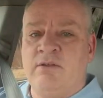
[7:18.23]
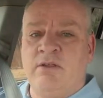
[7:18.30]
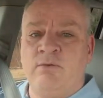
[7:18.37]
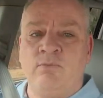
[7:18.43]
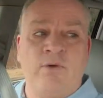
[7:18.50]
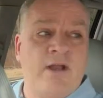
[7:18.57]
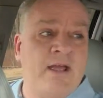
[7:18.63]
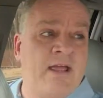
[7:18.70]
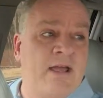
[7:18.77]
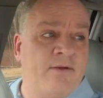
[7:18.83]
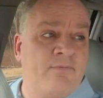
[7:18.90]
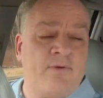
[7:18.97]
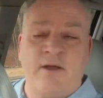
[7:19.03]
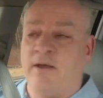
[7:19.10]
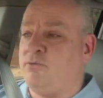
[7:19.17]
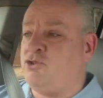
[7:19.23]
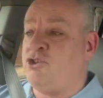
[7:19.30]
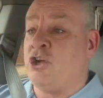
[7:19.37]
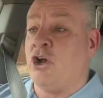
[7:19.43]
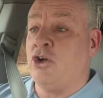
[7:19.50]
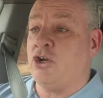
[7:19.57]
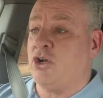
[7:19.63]
when I have
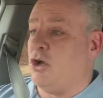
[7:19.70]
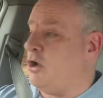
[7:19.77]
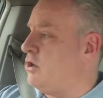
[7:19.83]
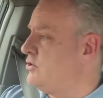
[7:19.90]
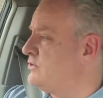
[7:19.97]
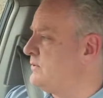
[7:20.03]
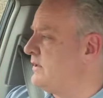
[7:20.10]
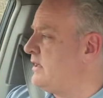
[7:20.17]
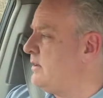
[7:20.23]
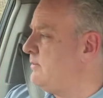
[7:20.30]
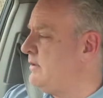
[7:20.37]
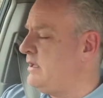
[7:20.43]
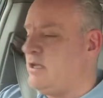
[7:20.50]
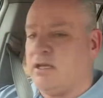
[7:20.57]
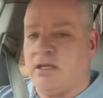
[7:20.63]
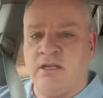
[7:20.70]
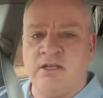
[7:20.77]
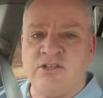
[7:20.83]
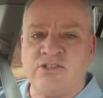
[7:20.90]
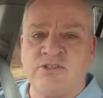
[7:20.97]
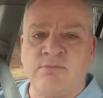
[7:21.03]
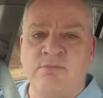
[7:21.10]
junk calls that come
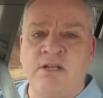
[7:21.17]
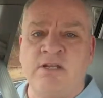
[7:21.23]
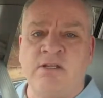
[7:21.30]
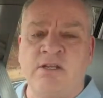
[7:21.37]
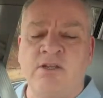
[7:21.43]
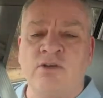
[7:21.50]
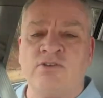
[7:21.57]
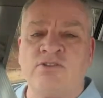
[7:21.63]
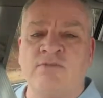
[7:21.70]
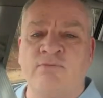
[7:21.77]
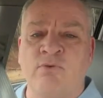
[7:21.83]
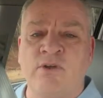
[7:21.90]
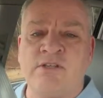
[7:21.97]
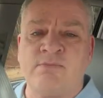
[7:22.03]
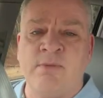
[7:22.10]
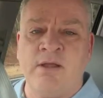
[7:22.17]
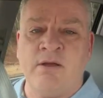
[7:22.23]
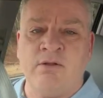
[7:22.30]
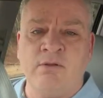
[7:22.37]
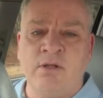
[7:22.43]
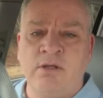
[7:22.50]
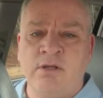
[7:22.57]
in, it just immediately goes to
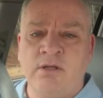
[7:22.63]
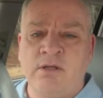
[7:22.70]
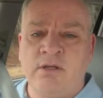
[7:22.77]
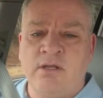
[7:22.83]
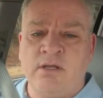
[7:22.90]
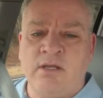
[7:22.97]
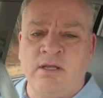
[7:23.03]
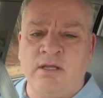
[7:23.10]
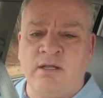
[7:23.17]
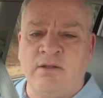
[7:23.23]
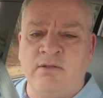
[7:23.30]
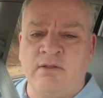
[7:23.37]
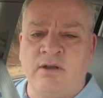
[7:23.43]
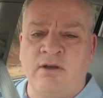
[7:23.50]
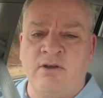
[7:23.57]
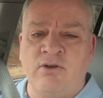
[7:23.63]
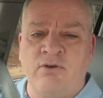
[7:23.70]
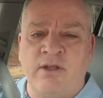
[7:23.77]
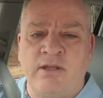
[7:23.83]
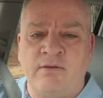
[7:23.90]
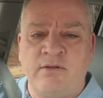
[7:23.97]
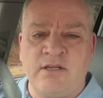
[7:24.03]
voicemail, and
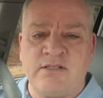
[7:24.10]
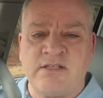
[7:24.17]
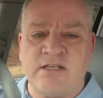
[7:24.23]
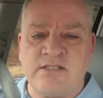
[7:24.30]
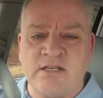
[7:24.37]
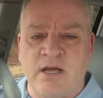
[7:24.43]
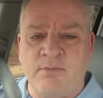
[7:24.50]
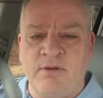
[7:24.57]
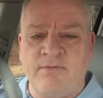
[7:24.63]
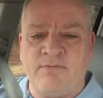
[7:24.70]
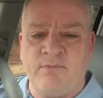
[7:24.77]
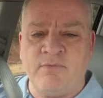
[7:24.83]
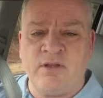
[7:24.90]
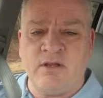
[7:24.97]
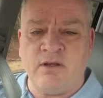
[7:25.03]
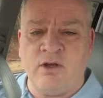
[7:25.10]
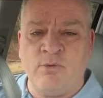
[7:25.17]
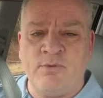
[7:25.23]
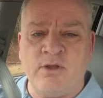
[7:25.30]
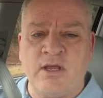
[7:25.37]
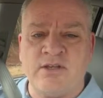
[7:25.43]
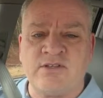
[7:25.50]
they're annoying because they stop me from.
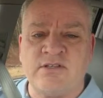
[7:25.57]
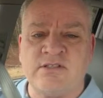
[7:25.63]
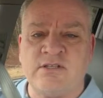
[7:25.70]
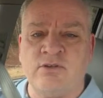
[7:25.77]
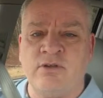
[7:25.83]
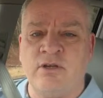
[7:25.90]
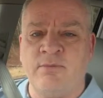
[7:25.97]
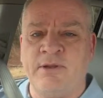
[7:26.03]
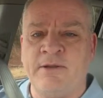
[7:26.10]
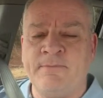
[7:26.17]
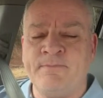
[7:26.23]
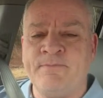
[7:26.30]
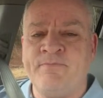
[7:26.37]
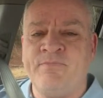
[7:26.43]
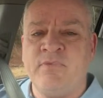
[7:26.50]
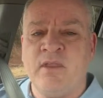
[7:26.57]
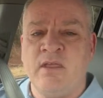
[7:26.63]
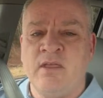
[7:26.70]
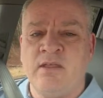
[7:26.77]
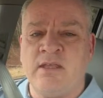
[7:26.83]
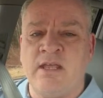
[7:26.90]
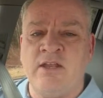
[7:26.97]
I hope you guys can still hear me.
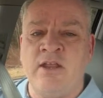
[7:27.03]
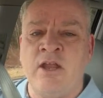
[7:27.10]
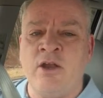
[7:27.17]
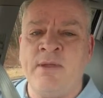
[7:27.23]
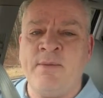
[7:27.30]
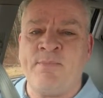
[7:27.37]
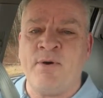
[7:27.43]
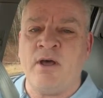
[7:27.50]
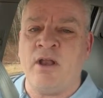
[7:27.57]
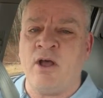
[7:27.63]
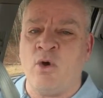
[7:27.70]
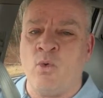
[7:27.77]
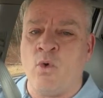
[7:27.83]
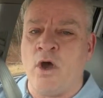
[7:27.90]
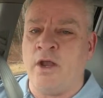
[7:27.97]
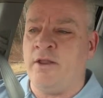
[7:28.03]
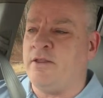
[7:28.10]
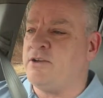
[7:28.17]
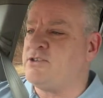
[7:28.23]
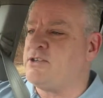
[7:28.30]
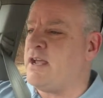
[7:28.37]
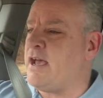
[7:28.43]
Can you hear me? Put a
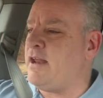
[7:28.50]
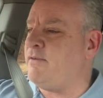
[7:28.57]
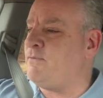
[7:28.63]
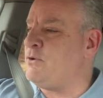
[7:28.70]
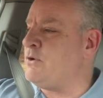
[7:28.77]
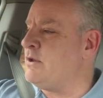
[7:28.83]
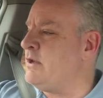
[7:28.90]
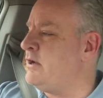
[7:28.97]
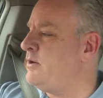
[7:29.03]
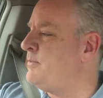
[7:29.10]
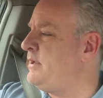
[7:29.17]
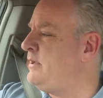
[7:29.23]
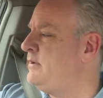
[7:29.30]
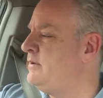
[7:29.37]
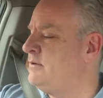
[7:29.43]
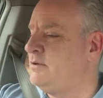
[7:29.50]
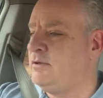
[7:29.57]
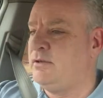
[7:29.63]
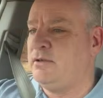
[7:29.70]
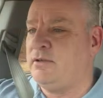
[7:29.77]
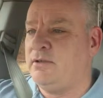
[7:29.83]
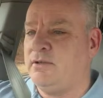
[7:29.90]
1 in the chat if you can hear me.
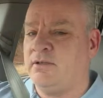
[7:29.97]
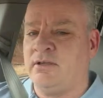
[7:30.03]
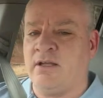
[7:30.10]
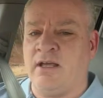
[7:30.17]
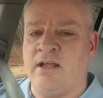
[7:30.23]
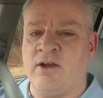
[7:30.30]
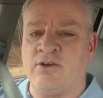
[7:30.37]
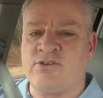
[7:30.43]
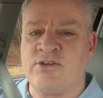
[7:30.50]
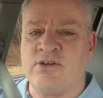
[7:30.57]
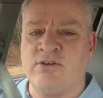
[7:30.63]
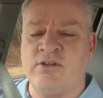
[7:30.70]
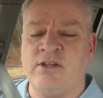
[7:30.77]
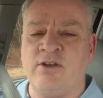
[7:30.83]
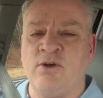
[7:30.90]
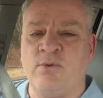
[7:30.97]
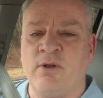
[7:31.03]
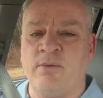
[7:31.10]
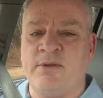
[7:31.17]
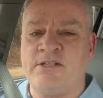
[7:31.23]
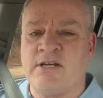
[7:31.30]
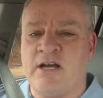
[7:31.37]
I certainly don't
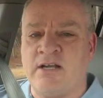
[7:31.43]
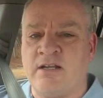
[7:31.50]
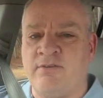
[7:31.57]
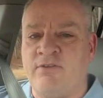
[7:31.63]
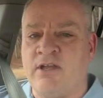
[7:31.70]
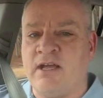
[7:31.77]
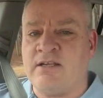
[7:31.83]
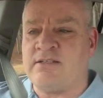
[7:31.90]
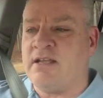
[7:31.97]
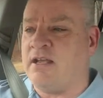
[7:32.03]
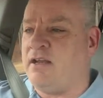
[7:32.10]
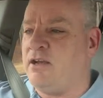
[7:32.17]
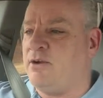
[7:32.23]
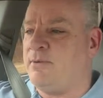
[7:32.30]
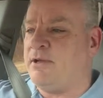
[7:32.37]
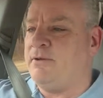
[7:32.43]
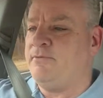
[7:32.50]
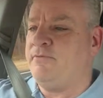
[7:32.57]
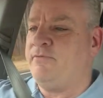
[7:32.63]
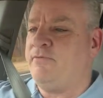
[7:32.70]
want to be talking if you guys can't hear me.